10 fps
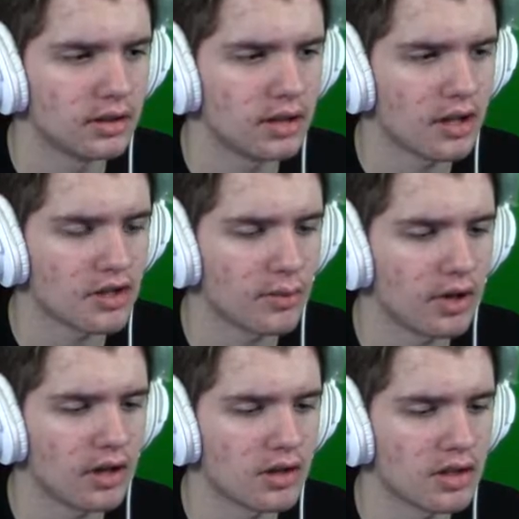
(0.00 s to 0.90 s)
I have some more
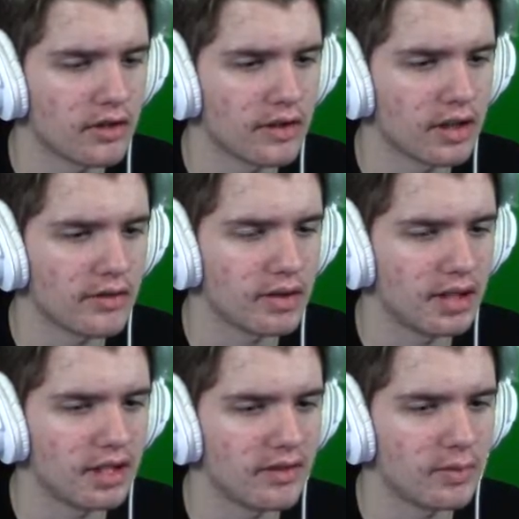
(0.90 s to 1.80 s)
energy over there if you
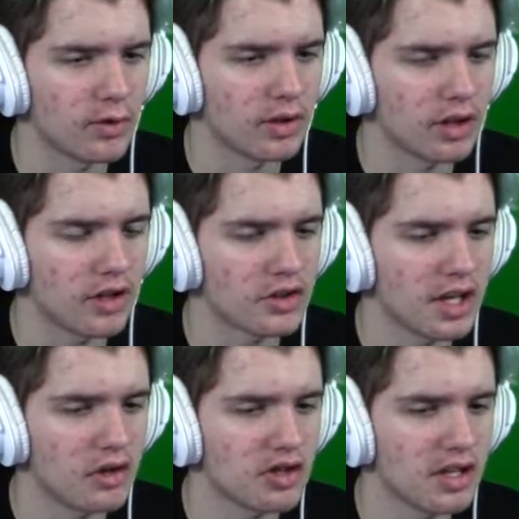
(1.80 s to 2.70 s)
need even more. All this
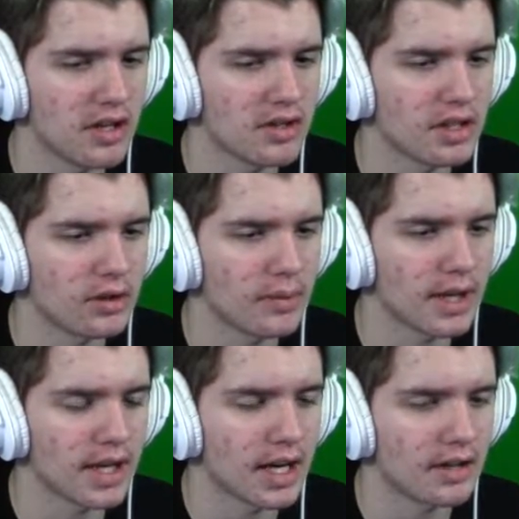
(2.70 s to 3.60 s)
energy there, too. Oh,
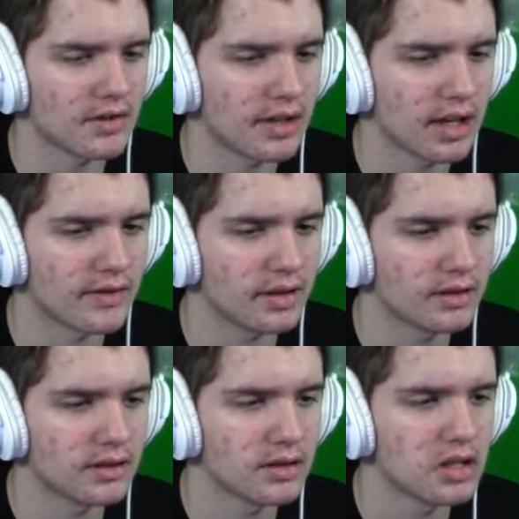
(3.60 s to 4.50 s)
my God. There's a lot of it.
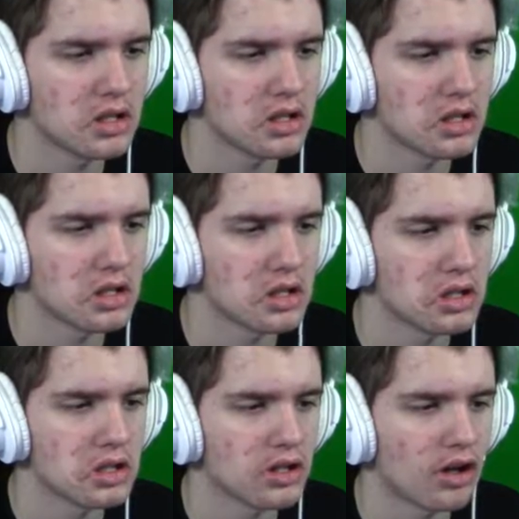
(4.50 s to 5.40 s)

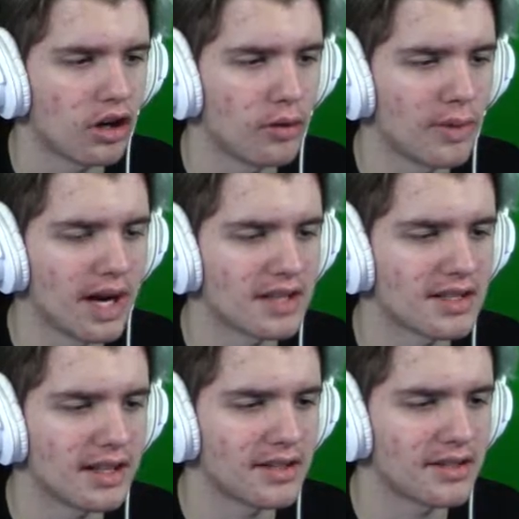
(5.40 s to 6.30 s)
Oh, my
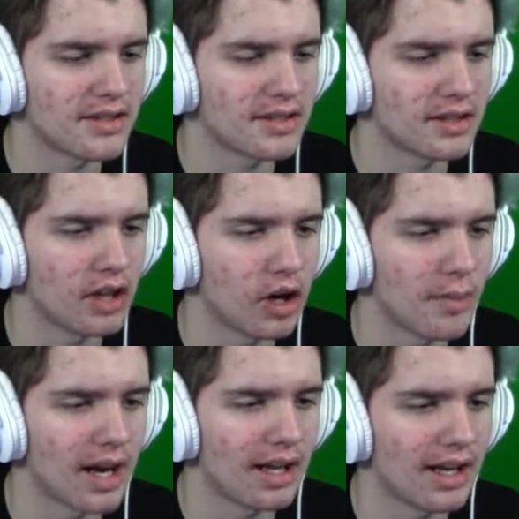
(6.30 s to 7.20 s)
Jesus. Oh,
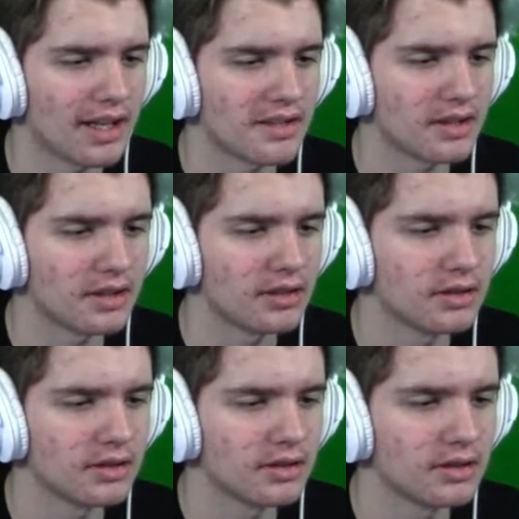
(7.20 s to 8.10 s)
my Lanta.
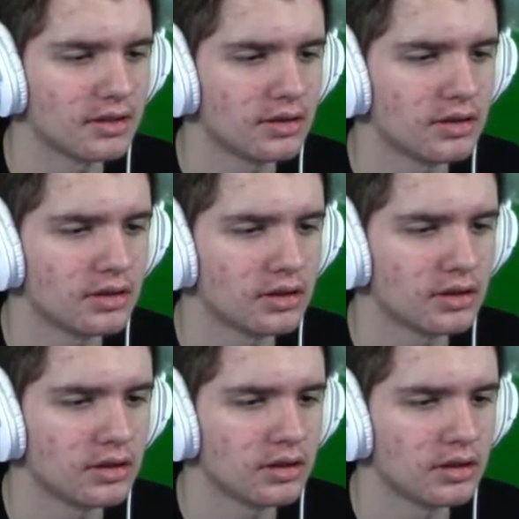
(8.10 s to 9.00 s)
I need as much
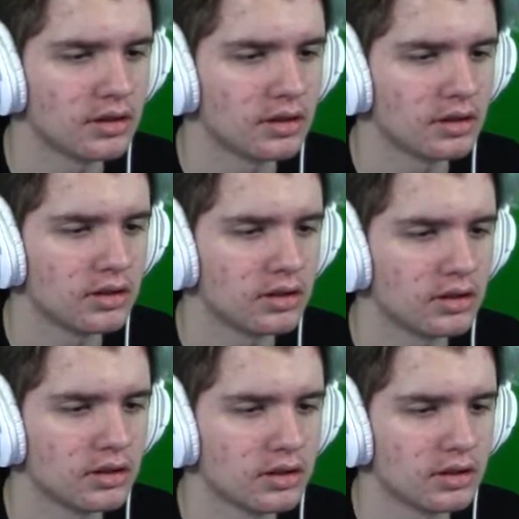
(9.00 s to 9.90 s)
energy as I can
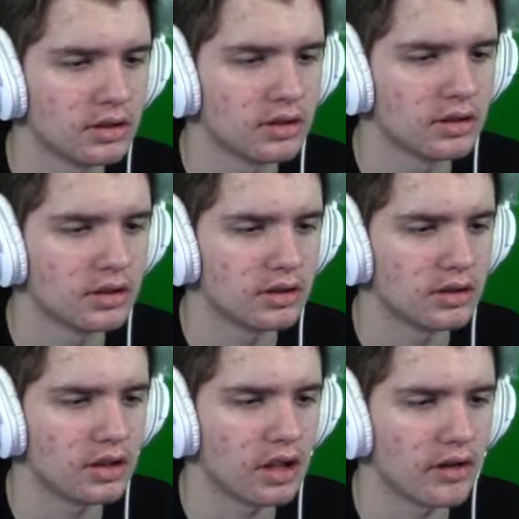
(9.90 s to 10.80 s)
get.
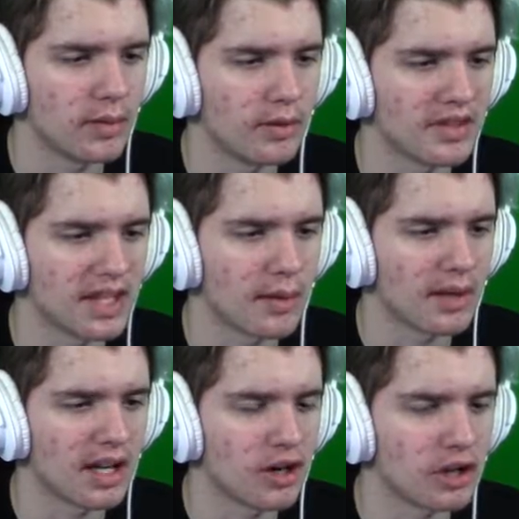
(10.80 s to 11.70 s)
All right, boys. I'm going
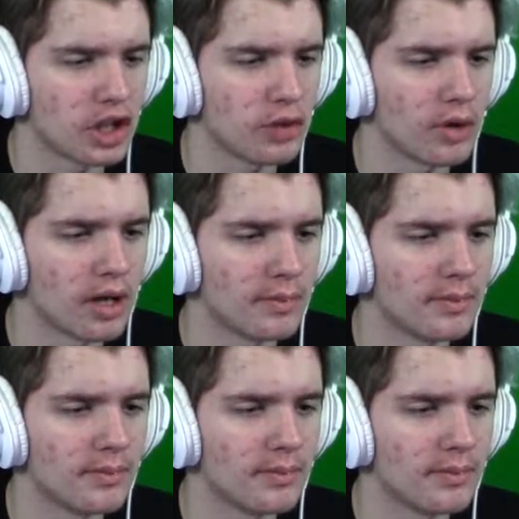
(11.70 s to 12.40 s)
to hook you up.